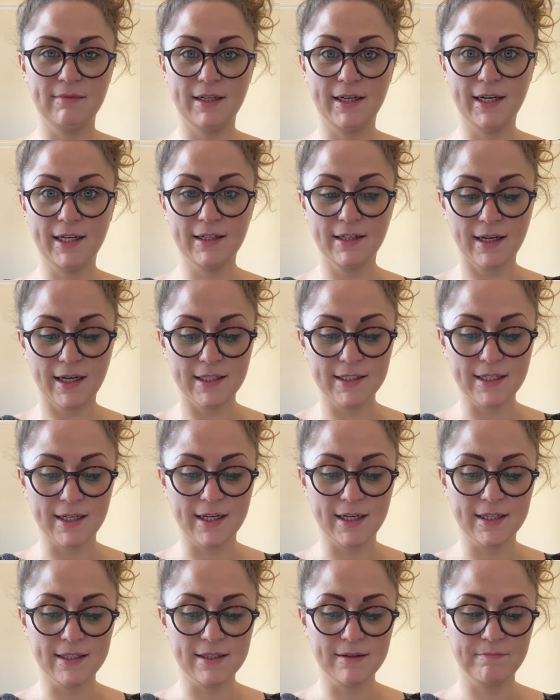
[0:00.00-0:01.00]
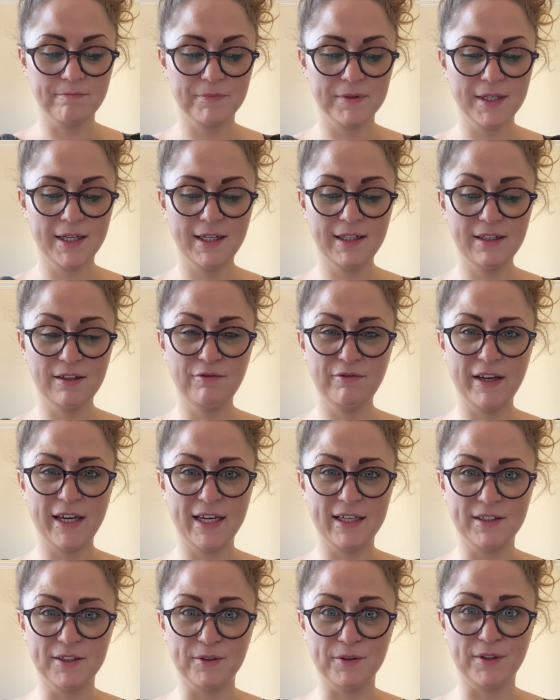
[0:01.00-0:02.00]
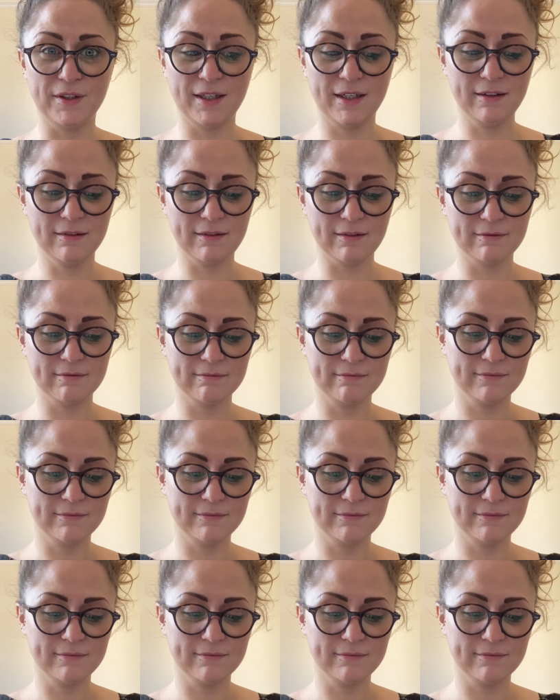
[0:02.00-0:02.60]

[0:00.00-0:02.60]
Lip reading: and I had nice eyes. A little vague, don't you think?